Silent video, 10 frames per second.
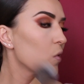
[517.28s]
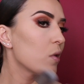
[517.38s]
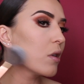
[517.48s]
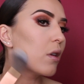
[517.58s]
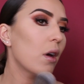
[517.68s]

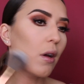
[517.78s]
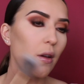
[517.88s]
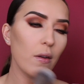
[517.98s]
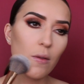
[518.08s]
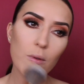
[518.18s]
And now I
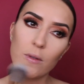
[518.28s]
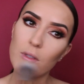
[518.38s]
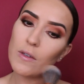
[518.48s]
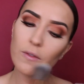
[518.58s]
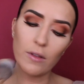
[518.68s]
can use
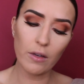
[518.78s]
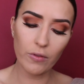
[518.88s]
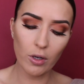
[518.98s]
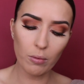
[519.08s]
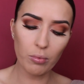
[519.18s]
a
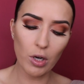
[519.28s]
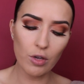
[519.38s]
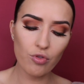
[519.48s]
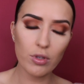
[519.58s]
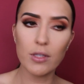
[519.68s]
fluffier
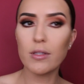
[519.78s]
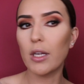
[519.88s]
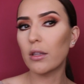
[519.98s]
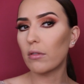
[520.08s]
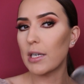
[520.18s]
brush to
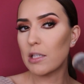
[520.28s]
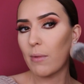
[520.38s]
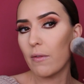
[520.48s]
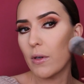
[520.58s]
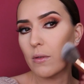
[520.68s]
set the rest of
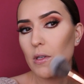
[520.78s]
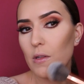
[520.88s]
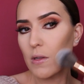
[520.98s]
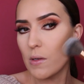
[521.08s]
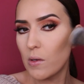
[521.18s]
my
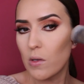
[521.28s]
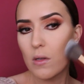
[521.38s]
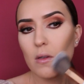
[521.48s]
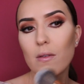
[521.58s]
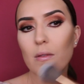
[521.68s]
foundation,
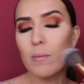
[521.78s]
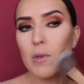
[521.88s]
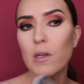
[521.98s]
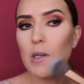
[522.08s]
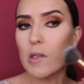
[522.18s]

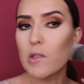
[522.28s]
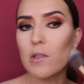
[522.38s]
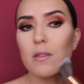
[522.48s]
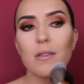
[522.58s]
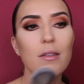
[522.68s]

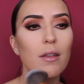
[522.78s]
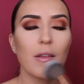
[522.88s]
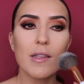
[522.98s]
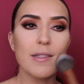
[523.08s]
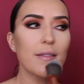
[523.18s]
because
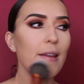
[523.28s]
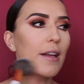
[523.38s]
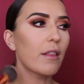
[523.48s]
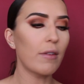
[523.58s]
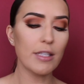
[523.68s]

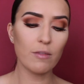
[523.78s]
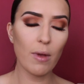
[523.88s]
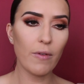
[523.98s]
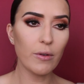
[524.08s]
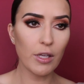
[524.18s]
setting the rest of
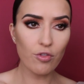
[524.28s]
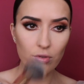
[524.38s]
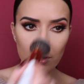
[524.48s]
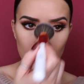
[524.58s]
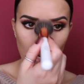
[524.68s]
my foundation
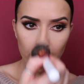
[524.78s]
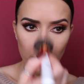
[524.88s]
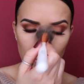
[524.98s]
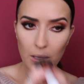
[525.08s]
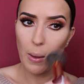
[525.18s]
doesn't have to
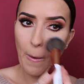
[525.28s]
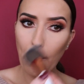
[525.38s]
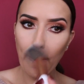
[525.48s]
be